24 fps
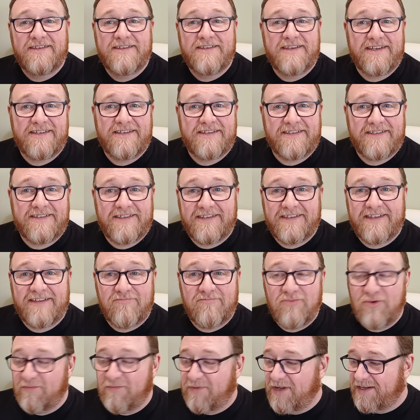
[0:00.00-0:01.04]
Jesus, there's
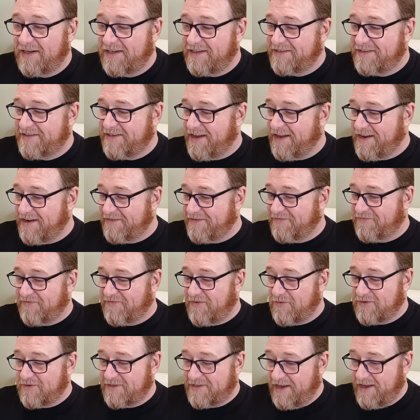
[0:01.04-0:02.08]
more bloody
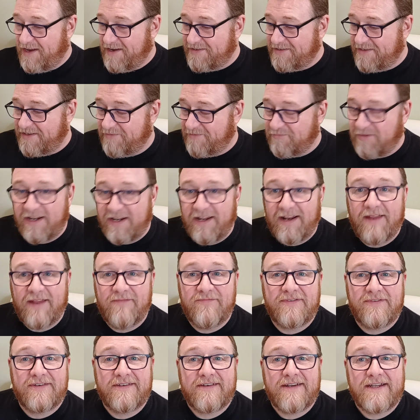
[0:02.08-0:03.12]
false starts than bloody
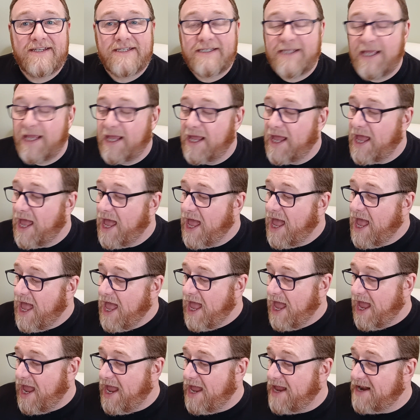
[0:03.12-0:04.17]
Linford Christie.
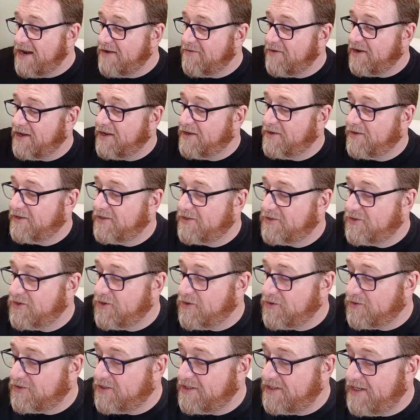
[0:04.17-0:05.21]
Anyway,
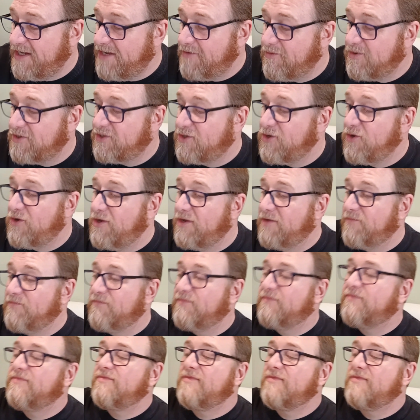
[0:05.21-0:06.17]
so today we're doing